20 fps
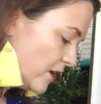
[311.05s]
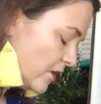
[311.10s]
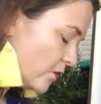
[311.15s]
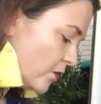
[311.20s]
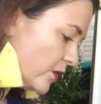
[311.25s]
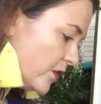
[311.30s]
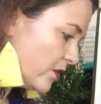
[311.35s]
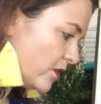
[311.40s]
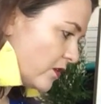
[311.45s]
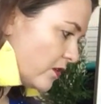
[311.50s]

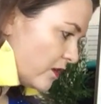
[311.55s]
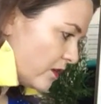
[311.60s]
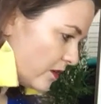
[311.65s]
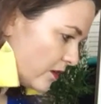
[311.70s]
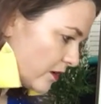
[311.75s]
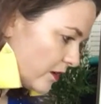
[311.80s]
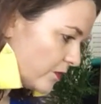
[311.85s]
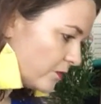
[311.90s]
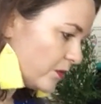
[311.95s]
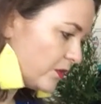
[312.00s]
with your
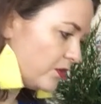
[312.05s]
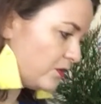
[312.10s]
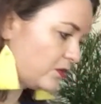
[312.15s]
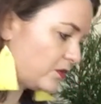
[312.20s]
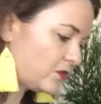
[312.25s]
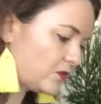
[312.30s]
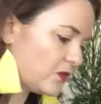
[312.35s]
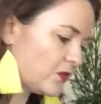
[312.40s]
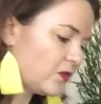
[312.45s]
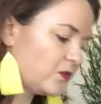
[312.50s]
heart, with your
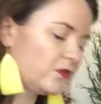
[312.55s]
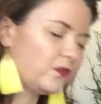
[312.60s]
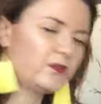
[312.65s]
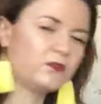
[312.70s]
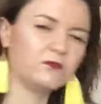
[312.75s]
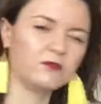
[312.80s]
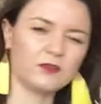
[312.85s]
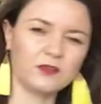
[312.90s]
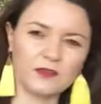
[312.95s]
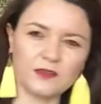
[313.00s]
soul, and
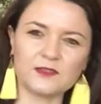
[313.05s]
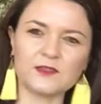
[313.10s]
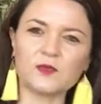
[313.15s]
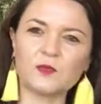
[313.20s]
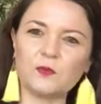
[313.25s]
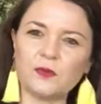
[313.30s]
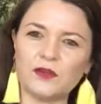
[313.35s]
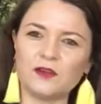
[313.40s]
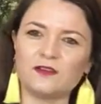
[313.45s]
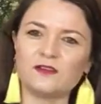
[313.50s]
you're really
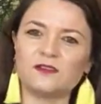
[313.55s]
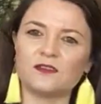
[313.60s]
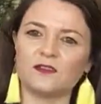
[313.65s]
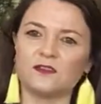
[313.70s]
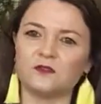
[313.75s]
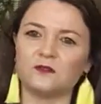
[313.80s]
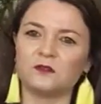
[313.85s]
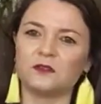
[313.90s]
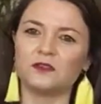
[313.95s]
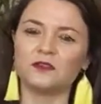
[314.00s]
experiencing
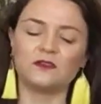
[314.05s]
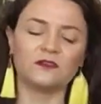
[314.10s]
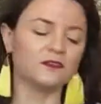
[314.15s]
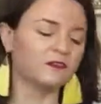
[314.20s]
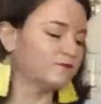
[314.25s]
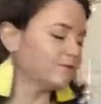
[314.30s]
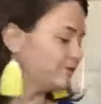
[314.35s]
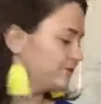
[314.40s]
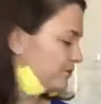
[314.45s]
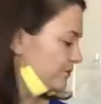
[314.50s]
the world.